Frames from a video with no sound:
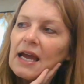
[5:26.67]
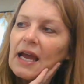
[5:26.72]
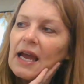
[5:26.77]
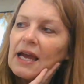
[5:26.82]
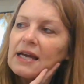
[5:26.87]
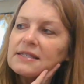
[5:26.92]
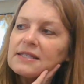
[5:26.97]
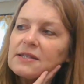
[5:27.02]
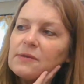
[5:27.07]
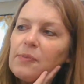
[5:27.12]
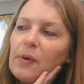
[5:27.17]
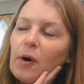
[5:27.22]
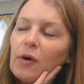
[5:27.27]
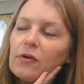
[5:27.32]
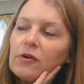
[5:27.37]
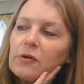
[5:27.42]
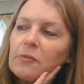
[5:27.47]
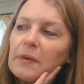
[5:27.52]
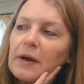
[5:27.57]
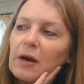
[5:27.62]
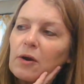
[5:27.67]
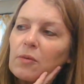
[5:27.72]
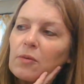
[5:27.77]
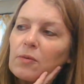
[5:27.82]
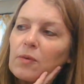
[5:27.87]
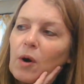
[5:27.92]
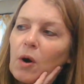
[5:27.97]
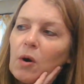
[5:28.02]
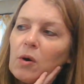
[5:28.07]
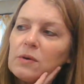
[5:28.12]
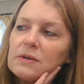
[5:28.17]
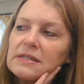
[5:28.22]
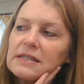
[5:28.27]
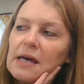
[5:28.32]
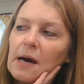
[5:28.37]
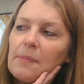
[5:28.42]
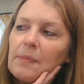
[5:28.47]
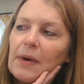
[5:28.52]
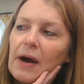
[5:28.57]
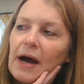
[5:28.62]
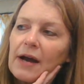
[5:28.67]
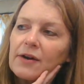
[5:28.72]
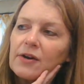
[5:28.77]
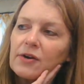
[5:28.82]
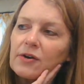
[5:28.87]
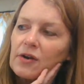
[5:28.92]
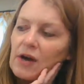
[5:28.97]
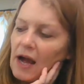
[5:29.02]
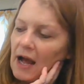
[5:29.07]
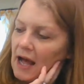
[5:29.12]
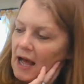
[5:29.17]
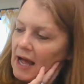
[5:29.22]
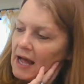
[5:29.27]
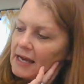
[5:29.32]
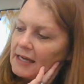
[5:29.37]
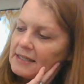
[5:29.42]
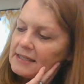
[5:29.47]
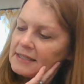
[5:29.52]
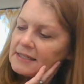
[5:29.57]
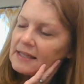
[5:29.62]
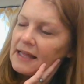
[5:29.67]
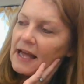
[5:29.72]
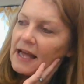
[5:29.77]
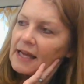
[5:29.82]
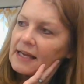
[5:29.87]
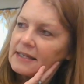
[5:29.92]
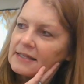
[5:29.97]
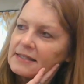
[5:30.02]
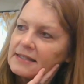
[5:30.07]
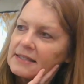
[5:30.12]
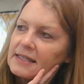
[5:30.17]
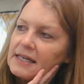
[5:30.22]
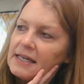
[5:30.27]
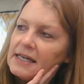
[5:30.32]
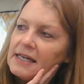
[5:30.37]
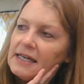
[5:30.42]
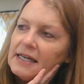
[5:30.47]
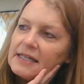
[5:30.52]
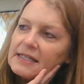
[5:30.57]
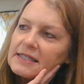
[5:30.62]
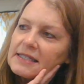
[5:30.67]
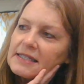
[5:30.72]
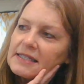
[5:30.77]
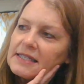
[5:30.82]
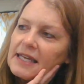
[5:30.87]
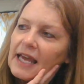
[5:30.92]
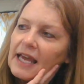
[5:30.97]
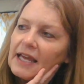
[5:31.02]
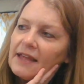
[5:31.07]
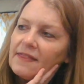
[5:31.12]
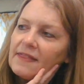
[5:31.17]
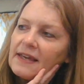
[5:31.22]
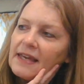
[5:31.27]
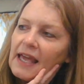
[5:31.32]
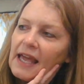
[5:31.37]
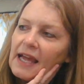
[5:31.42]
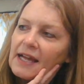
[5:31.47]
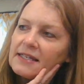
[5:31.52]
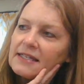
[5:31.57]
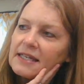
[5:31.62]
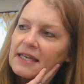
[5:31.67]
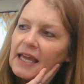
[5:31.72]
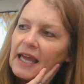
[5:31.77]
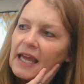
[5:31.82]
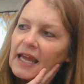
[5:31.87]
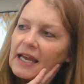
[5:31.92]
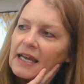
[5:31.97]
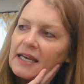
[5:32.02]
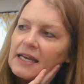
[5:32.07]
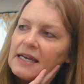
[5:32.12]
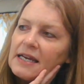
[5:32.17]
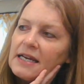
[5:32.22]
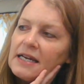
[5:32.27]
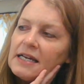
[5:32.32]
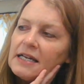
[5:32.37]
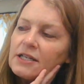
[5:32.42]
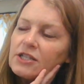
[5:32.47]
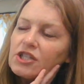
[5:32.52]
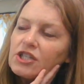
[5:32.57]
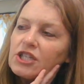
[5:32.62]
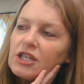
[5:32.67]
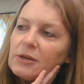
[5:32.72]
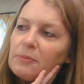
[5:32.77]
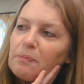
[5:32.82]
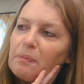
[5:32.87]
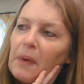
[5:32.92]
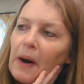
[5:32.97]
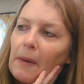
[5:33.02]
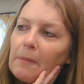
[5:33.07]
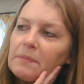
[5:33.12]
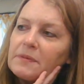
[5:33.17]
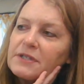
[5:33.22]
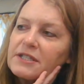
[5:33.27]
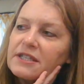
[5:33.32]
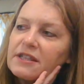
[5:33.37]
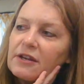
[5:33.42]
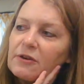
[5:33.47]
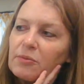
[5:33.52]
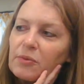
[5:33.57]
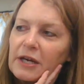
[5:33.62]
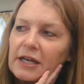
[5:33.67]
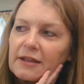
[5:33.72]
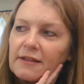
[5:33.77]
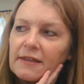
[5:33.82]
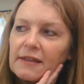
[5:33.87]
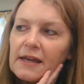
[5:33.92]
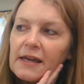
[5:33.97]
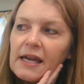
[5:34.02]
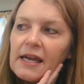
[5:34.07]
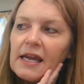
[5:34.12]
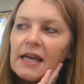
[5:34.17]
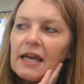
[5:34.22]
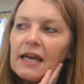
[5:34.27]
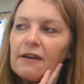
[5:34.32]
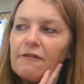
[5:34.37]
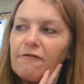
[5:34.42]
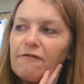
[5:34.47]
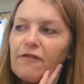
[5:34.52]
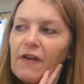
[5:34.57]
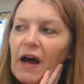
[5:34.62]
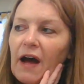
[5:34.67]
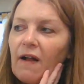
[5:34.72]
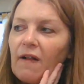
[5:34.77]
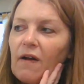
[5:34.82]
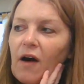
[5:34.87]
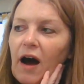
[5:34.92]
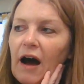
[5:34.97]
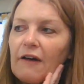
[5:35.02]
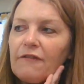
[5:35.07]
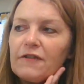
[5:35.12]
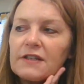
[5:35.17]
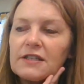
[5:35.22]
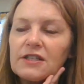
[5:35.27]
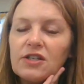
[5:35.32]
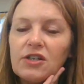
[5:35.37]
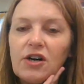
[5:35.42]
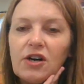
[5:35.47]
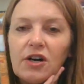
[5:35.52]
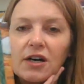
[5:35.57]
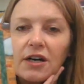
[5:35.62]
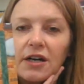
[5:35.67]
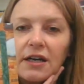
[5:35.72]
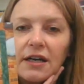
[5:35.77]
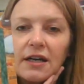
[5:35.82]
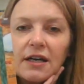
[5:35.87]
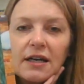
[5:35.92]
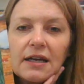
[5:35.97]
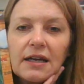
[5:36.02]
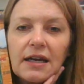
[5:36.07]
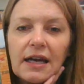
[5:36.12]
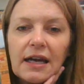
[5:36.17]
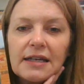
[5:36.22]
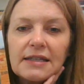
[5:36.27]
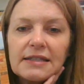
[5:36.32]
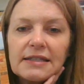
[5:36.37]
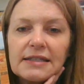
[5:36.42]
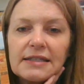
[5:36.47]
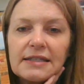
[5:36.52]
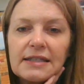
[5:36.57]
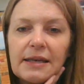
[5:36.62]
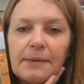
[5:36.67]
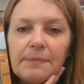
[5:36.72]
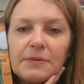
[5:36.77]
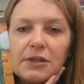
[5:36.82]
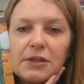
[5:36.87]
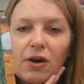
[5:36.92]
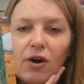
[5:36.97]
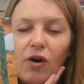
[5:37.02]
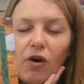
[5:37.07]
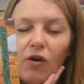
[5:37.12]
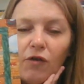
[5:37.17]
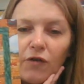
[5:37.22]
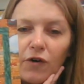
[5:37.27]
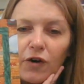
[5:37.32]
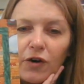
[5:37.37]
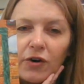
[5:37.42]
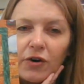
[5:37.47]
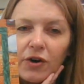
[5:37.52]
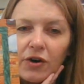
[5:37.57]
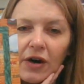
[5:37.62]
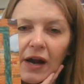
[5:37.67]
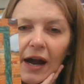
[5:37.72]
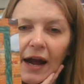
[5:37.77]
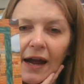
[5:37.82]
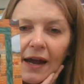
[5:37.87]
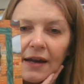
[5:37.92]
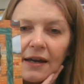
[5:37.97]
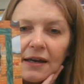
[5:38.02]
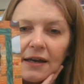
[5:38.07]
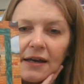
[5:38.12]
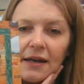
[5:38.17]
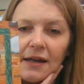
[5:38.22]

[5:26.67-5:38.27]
As the polar bear rose up on her hind legs to take the candy cane, she bumped the wreath. It fell off its hook and slipped over her head.